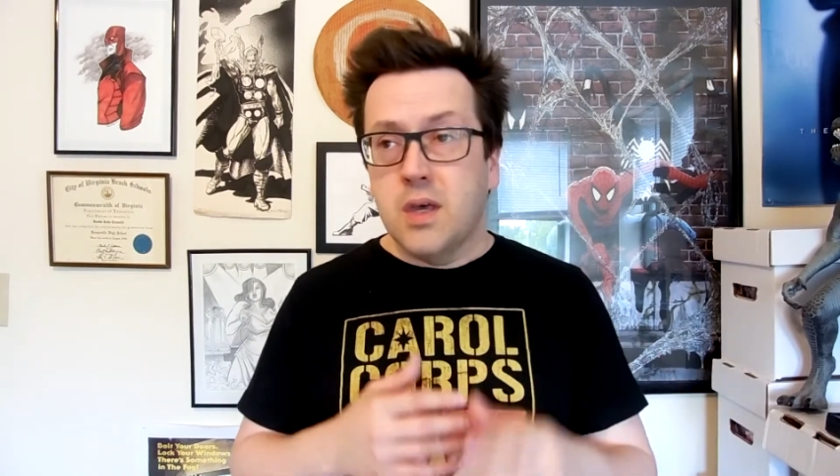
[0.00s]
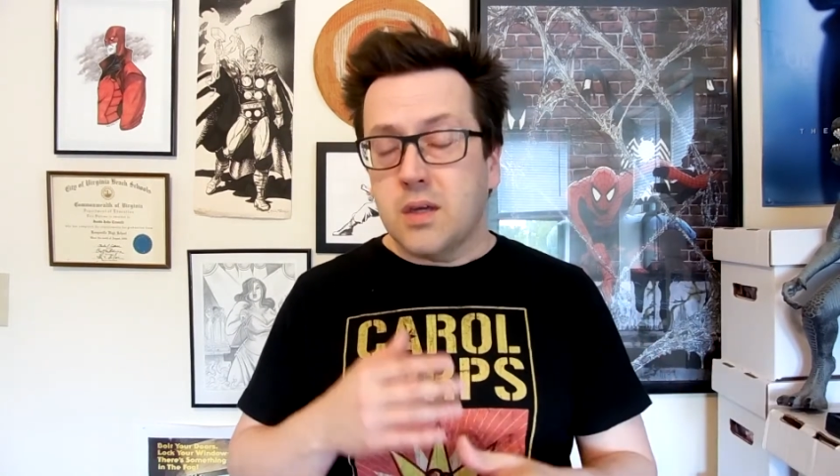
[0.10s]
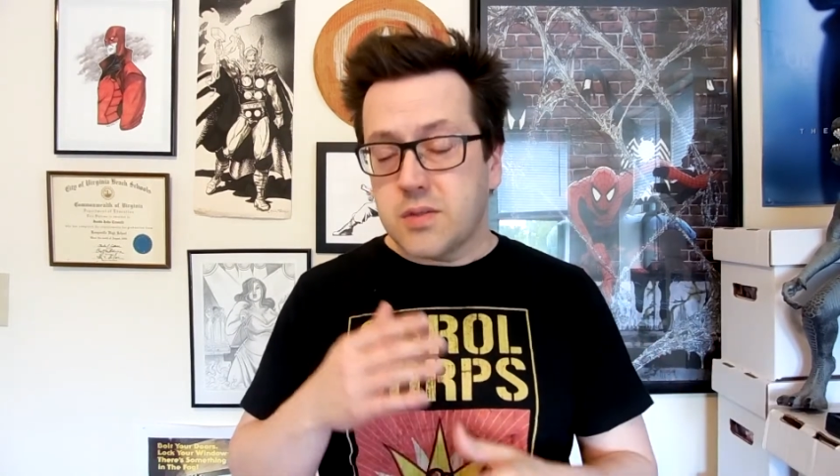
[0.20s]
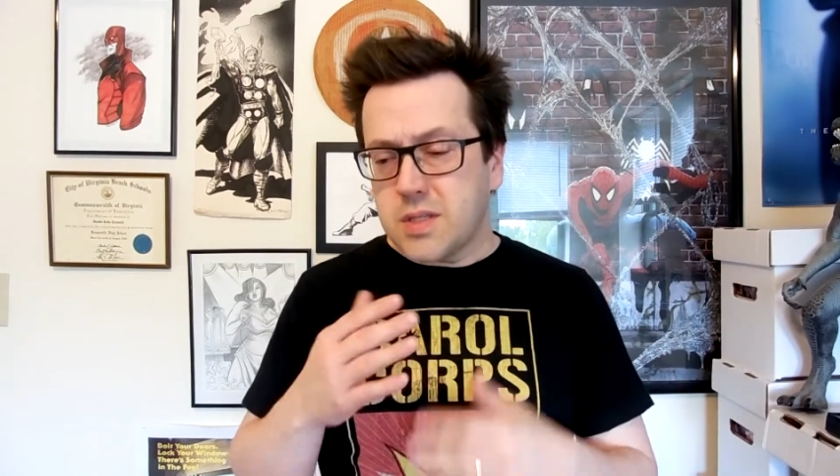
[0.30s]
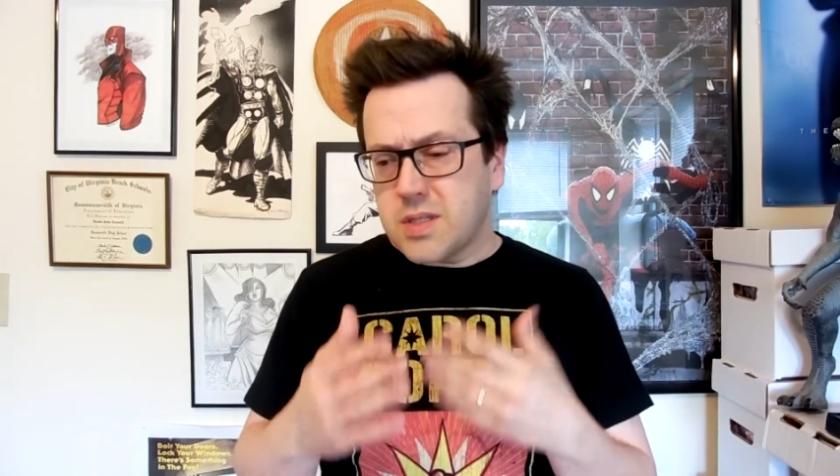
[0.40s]

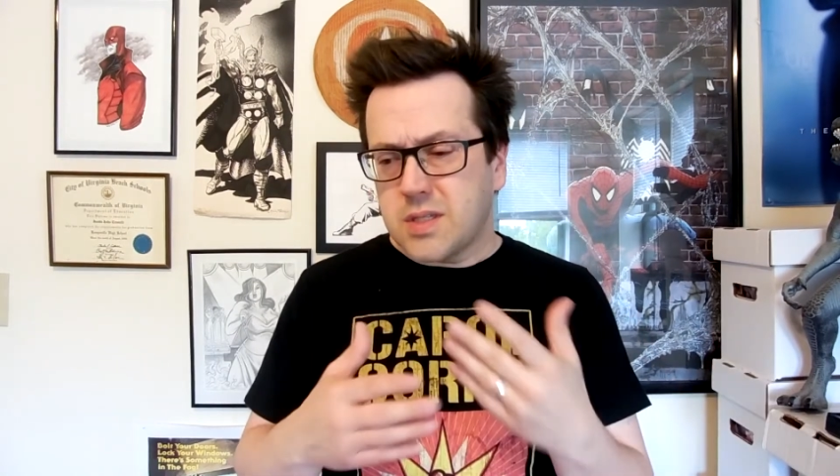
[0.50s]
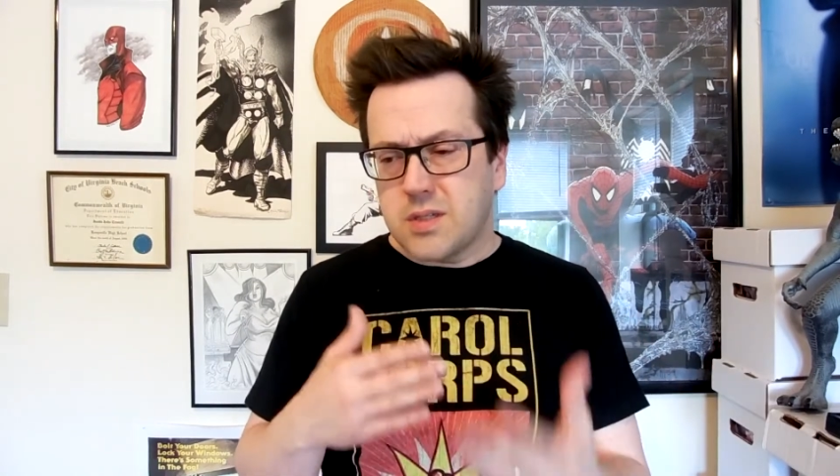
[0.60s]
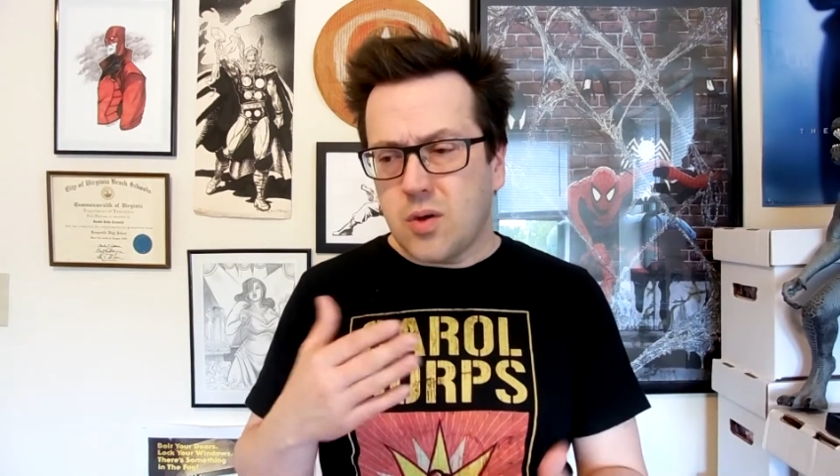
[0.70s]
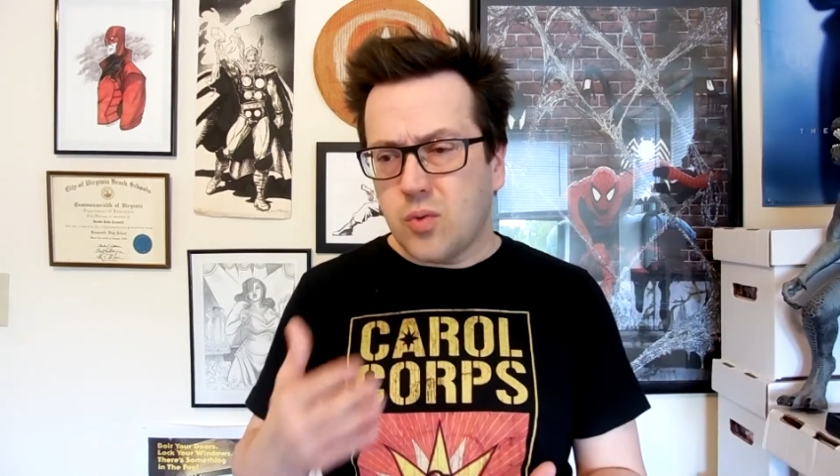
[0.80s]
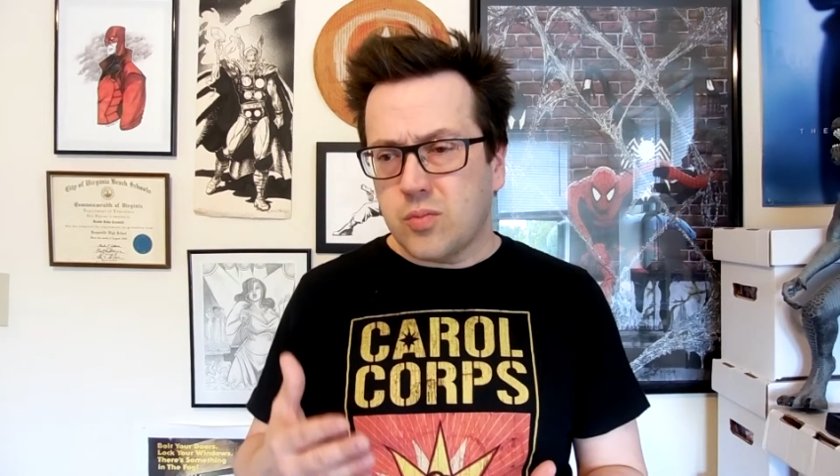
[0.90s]
because this
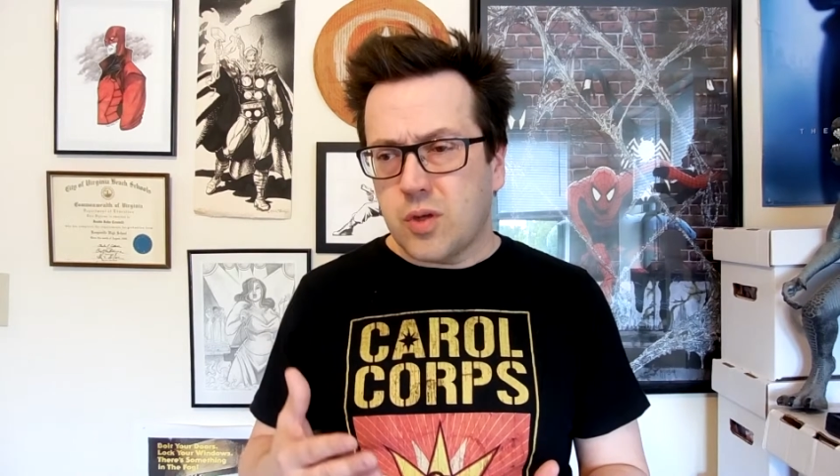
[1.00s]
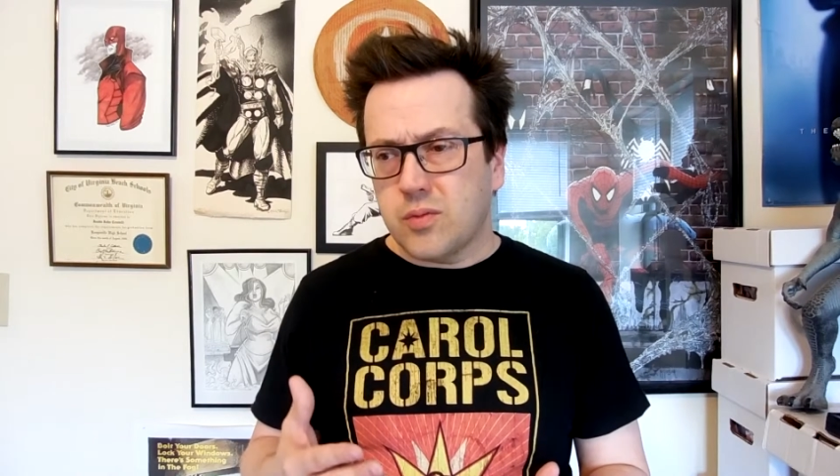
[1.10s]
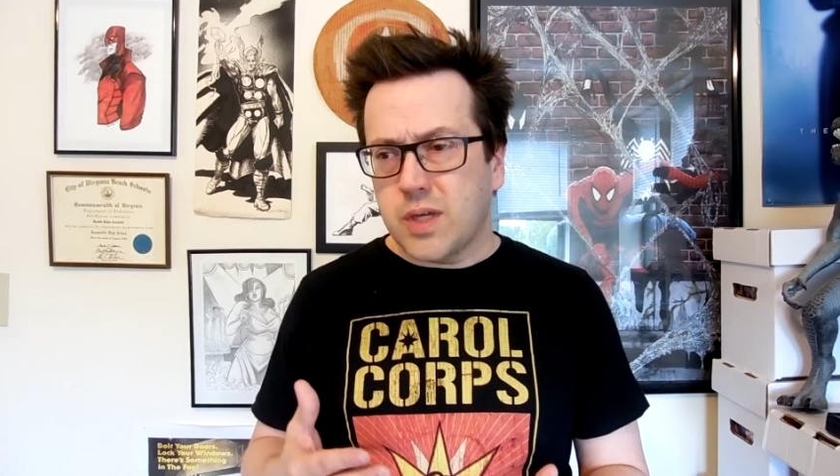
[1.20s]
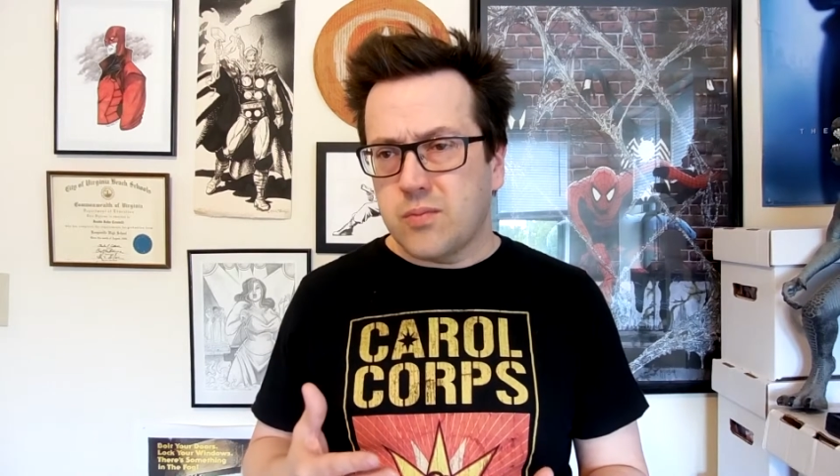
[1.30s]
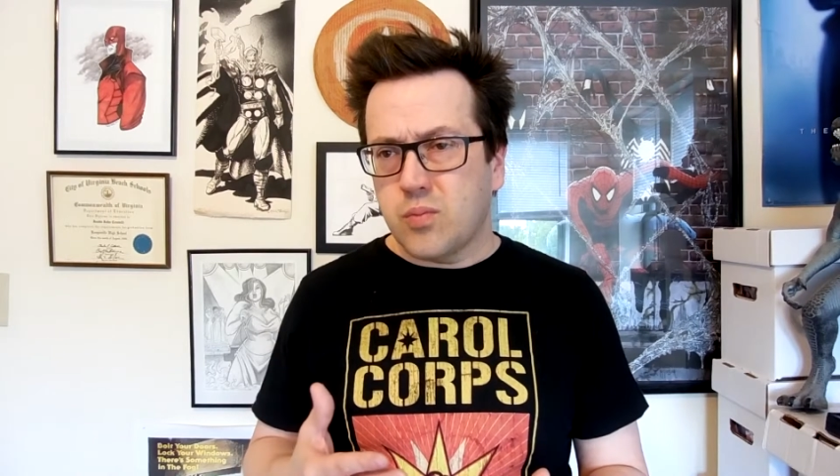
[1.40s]
isn't
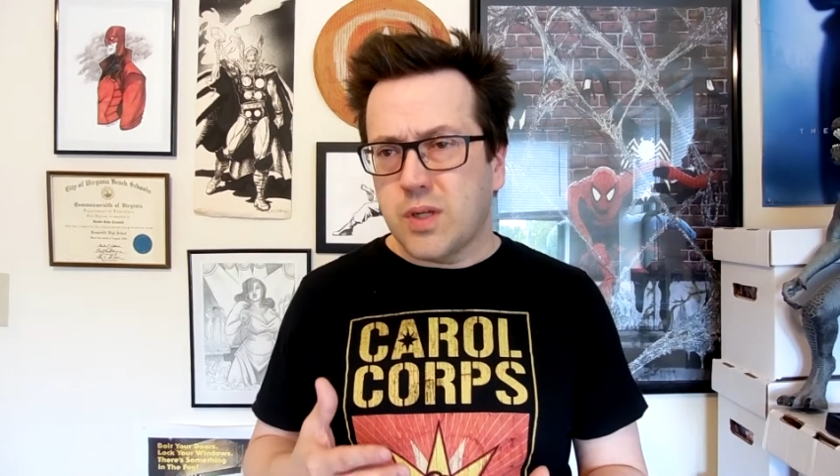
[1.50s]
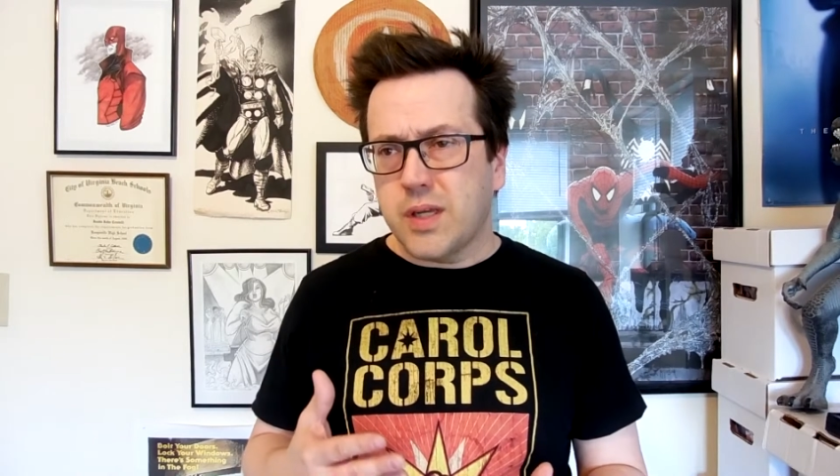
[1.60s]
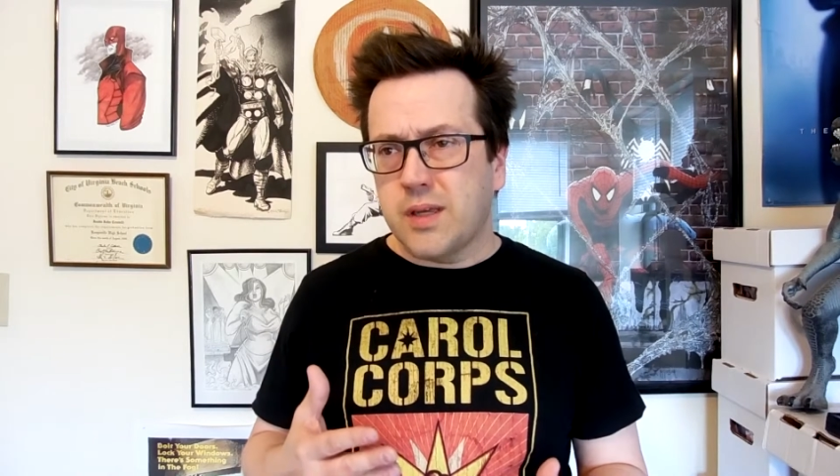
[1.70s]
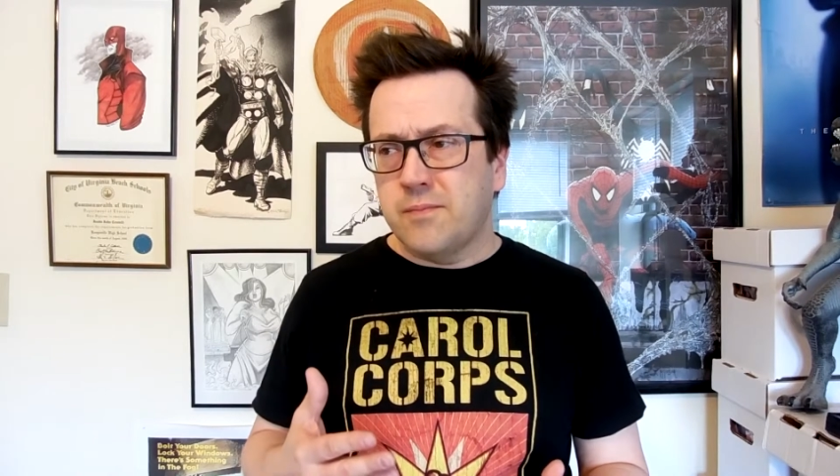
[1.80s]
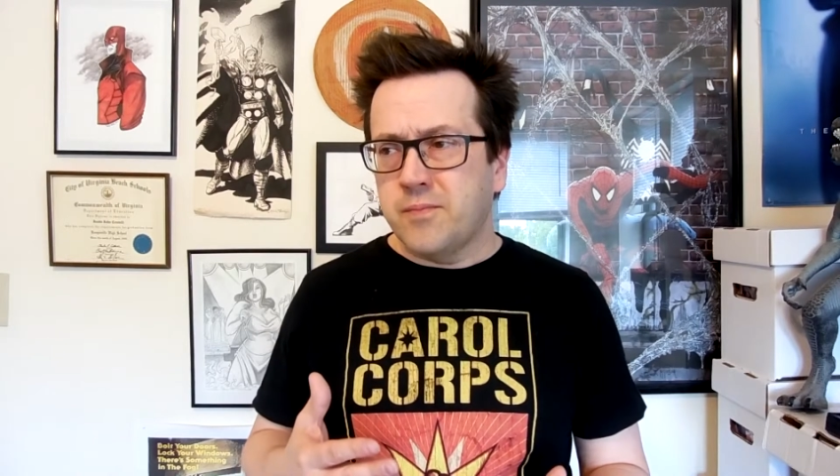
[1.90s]
only
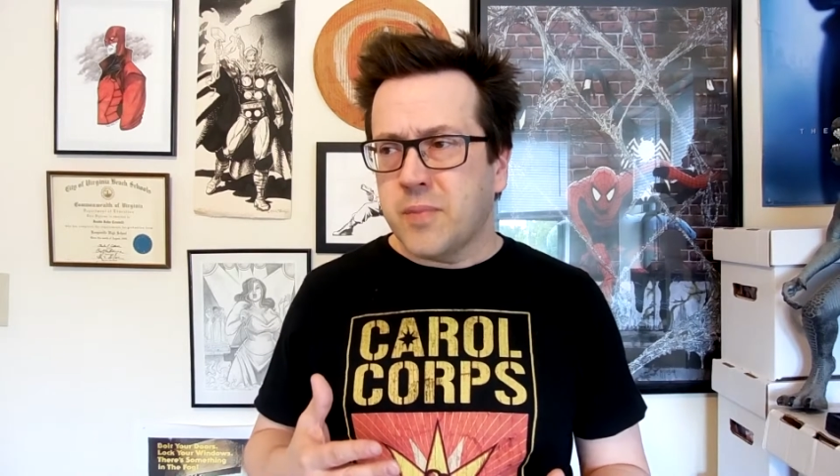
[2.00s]
really